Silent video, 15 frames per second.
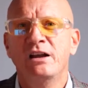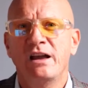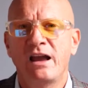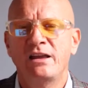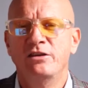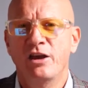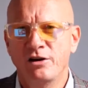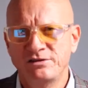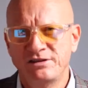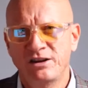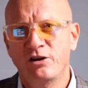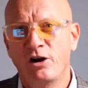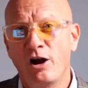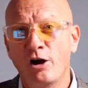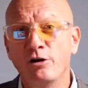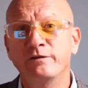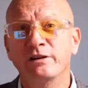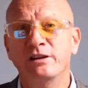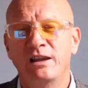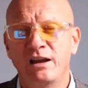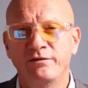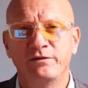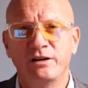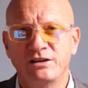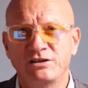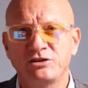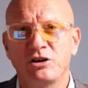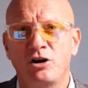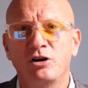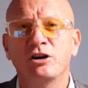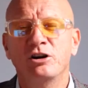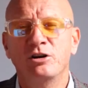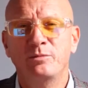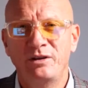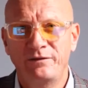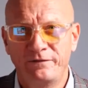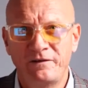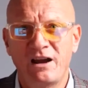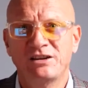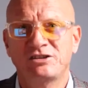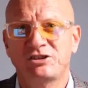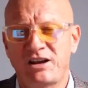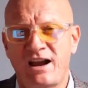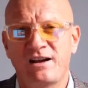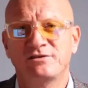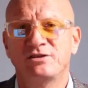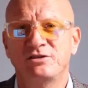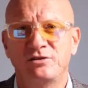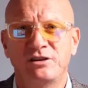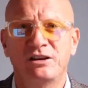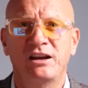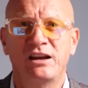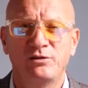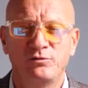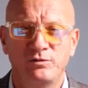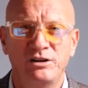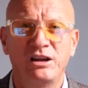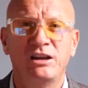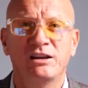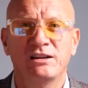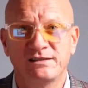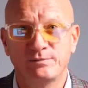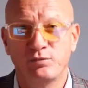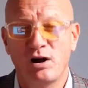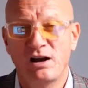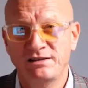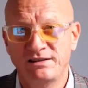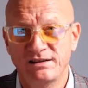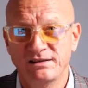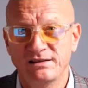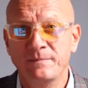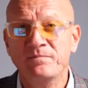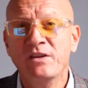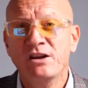And those that are over leveraged are going to be flushed out and you're going to get ridiculous prices.